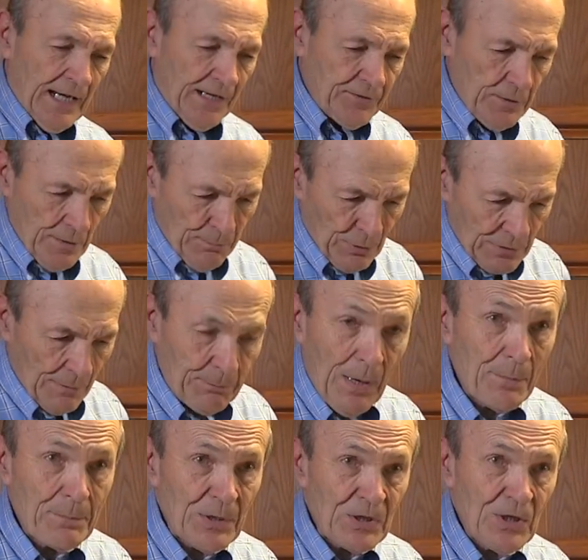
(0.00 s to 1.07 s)
and then you put the
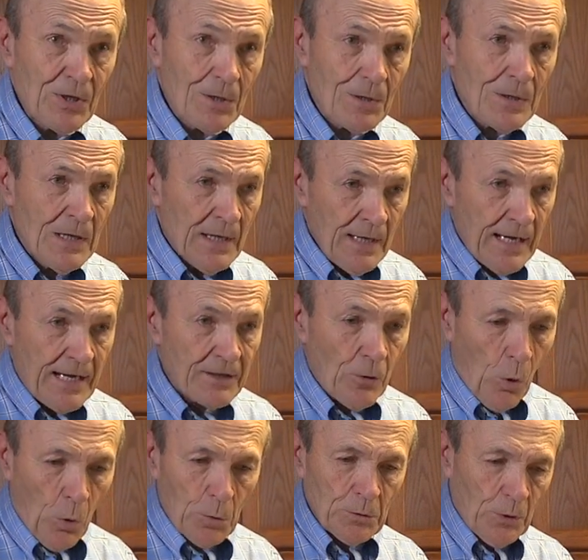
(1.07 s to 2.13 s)
pump in gear, and
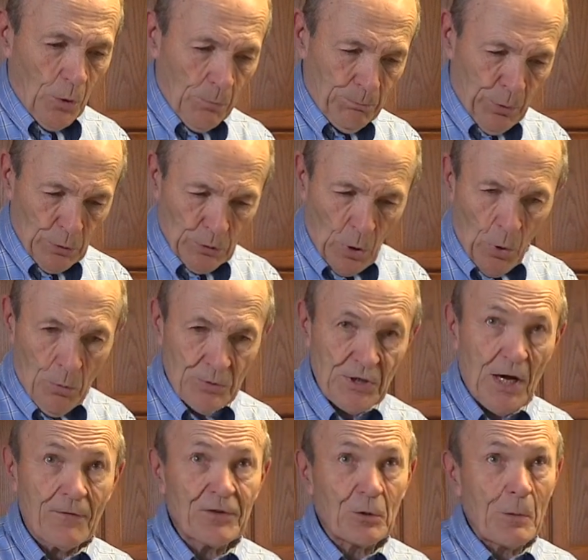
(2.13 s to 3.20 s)
you hold the pull the hose
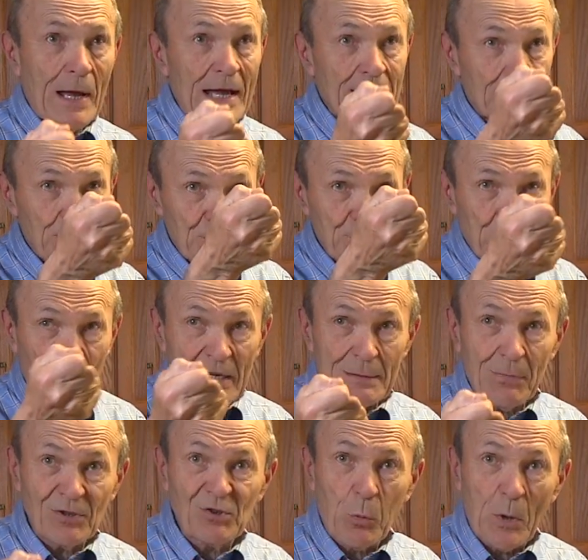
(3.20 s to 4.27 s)
off the rack, and you spray
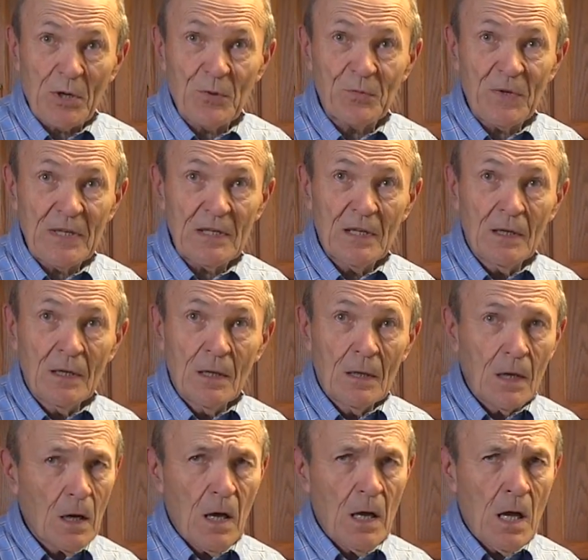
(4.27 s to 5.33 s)
about twenty feet.
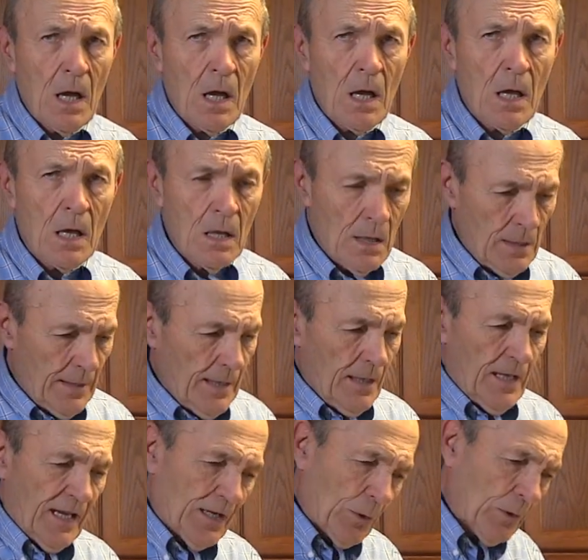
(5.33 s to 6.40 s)
Uh, yeah.
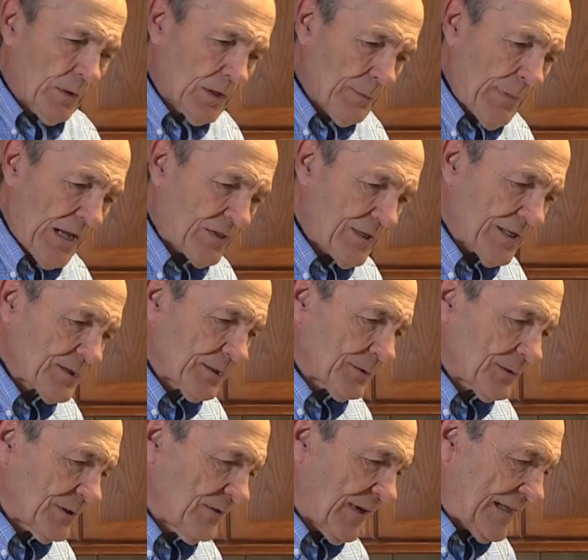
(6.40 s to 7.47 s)
In order to make these
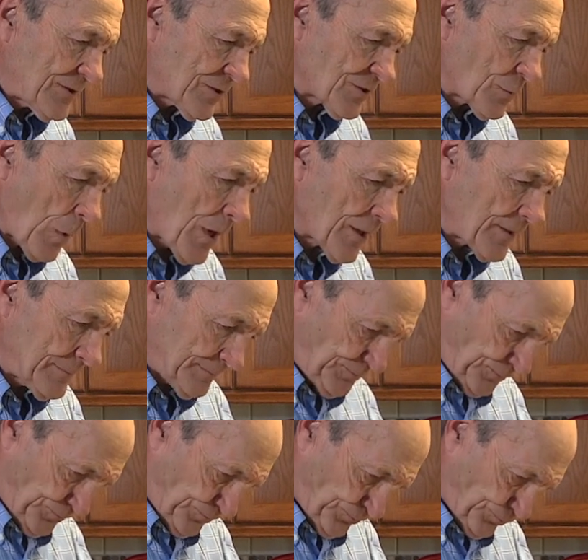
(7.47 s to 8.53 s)
little devices work,
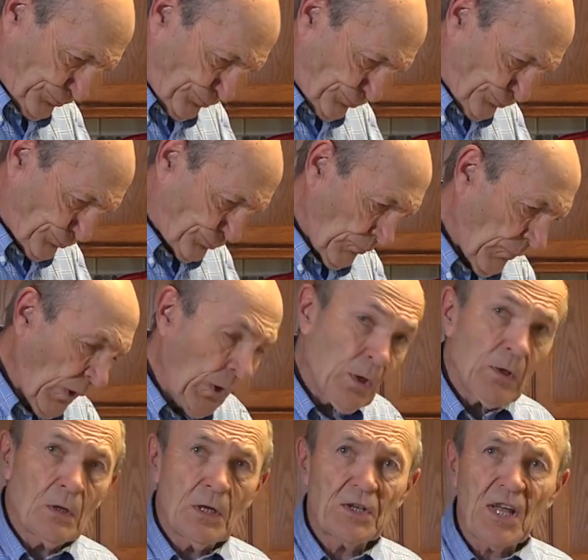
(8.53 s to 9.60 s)

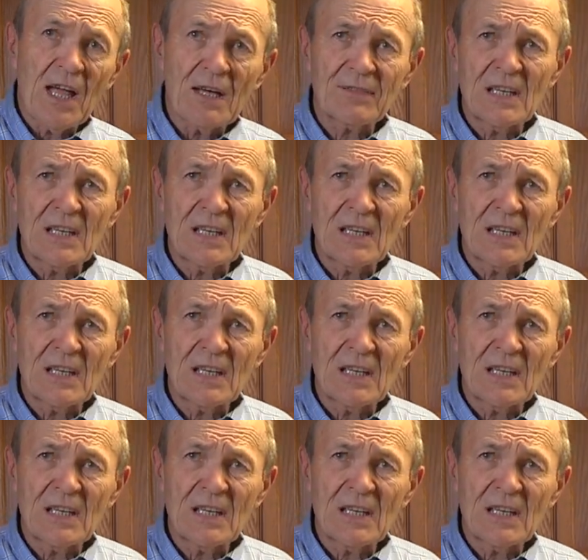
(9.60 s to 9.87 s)
you need to have